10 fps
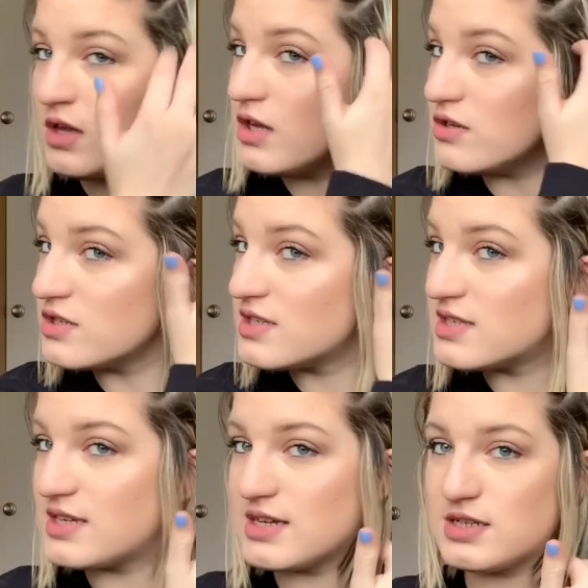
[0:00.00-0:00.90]
you just
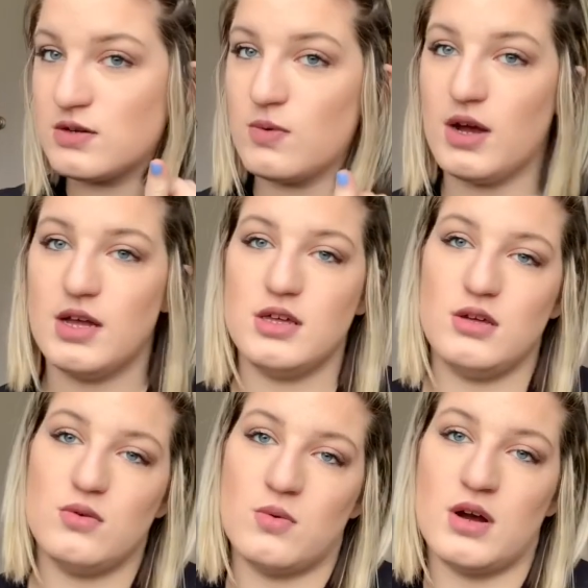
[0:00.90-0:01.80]
stick to what
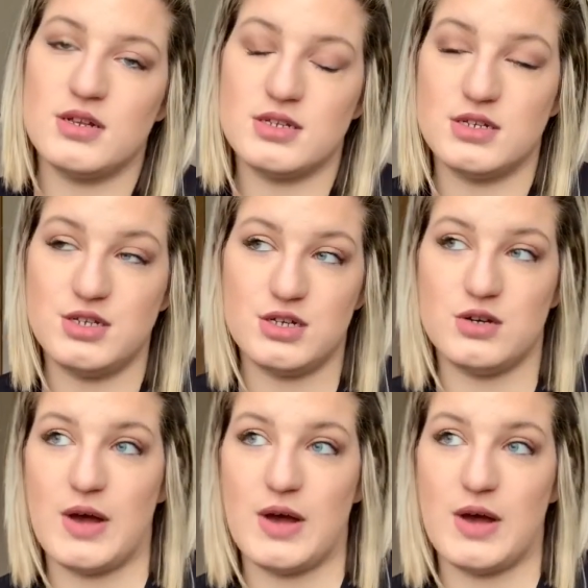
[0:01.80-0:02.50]
you want to do.